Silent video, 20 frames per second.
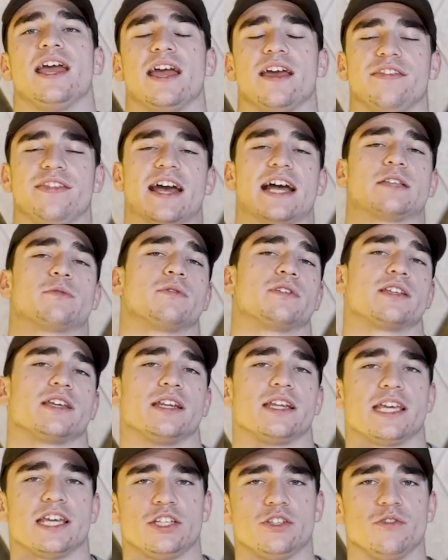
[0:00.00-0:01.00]
And that's what's
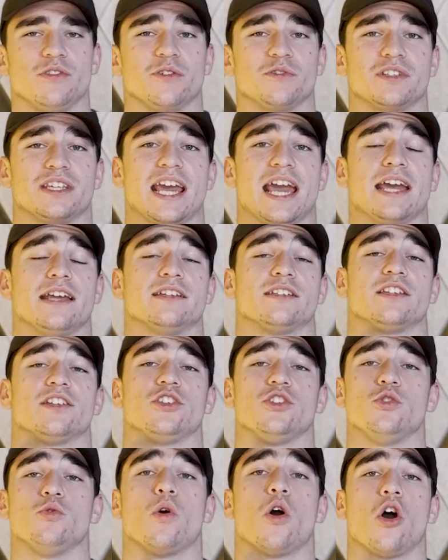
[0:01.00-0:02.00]
going to get you those gains that
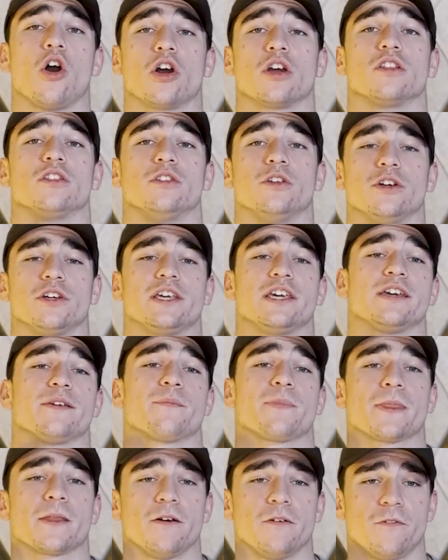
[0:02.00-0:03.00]
you are looking
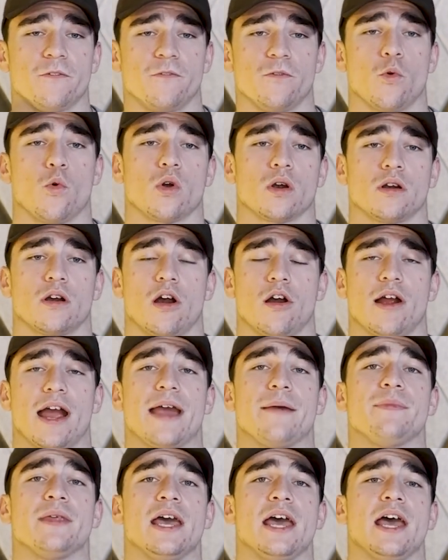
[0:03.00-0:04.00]
for. All
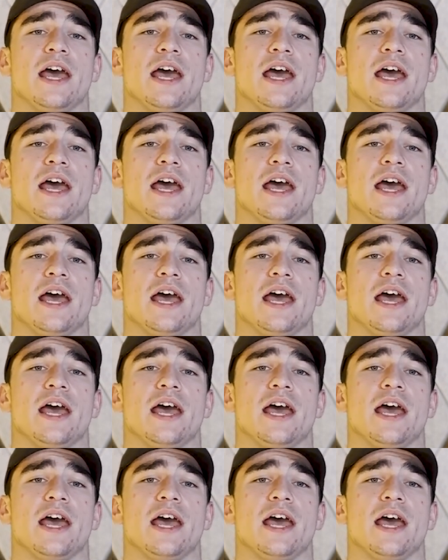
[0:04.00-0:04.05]
right.